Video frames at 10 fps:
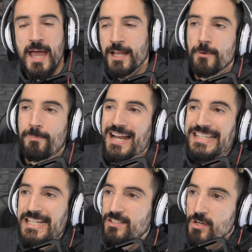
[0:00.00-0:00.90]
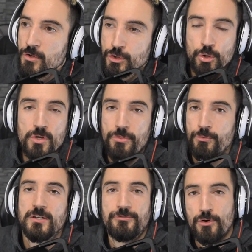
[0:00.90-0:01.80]
and your body needs 2 to
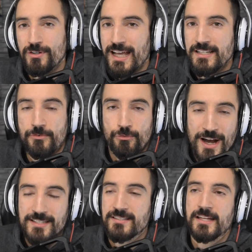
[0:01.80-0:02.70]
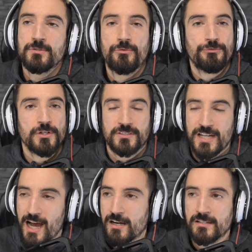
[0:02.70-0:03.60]
3 to 4 days of rest and you feel
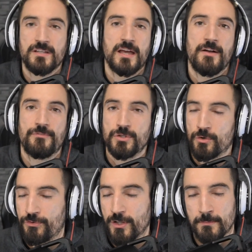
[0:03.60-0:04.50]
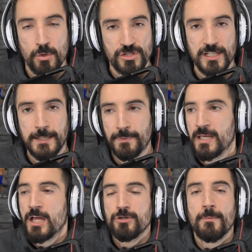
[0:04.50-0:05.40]
tired and you're feeling more sleepy.
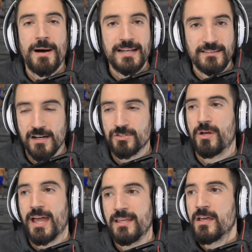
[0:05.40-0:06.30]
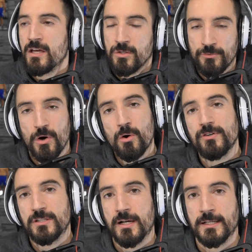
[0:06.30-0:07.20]
Your body tells you, hey, you've
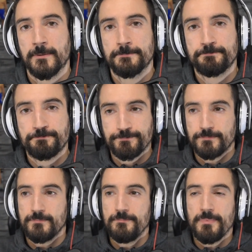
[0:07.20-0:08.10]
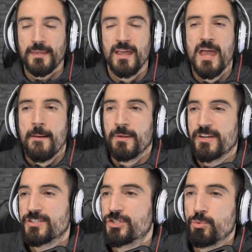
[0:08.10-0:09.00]
overdone it. But
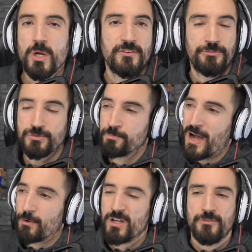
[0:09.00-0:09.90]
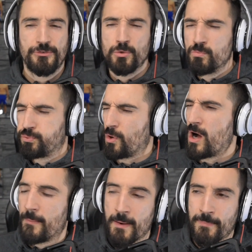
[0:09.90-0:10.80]
there's a sweet spot where you feel,
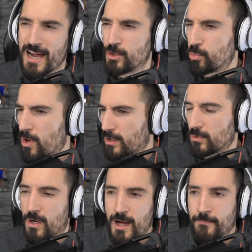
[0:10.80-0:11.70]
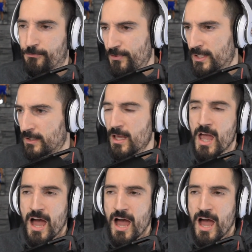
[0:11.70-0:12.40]
wow, my body worked. Wow, I'm feeling